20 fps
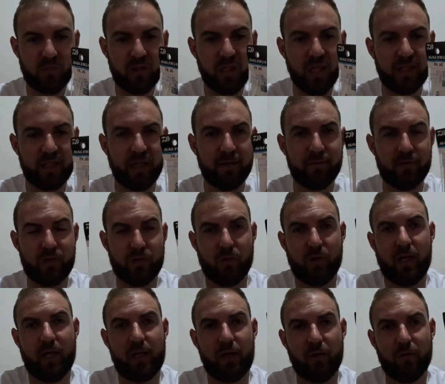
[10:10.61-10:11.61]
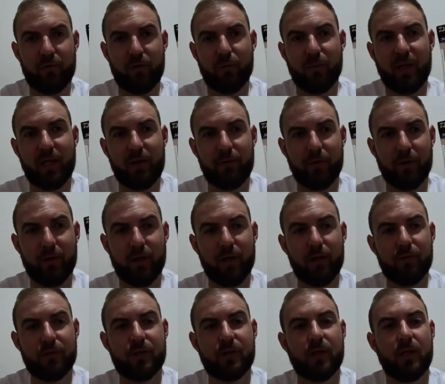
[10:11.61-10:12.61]
I never saw any of them anywhere
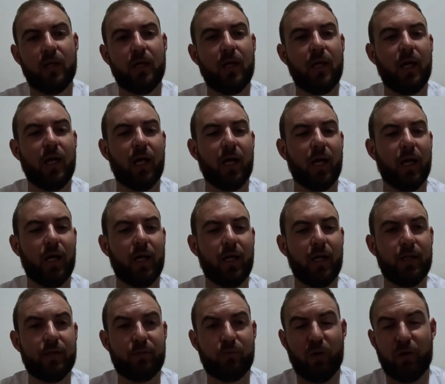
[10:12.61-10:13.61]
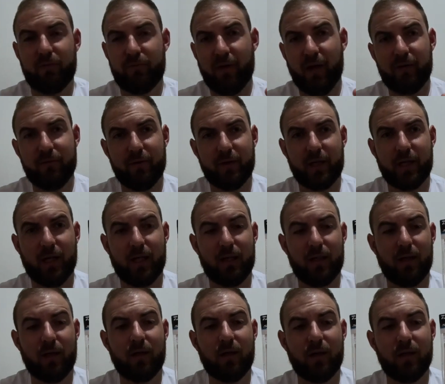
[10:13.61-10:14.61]
else. It's my favourite
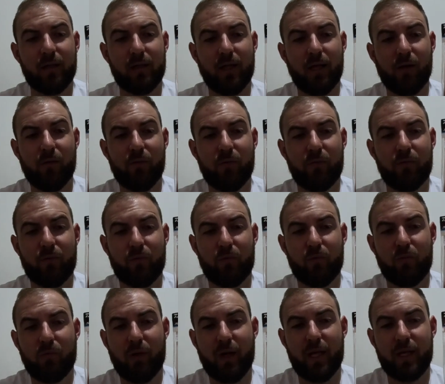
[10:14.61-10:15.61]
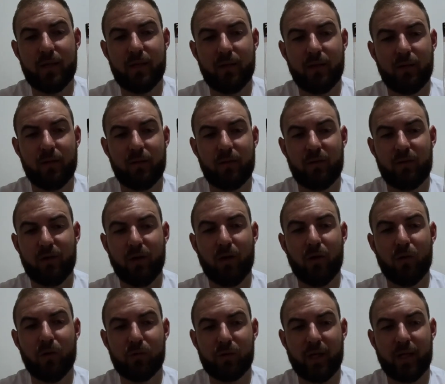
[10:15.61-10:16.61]
colour. I love red,
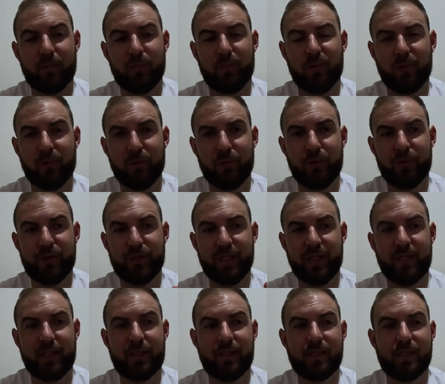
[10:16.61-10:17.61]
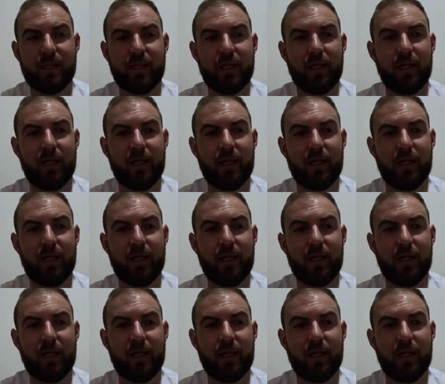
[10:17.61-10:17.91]
gold and blue jigs.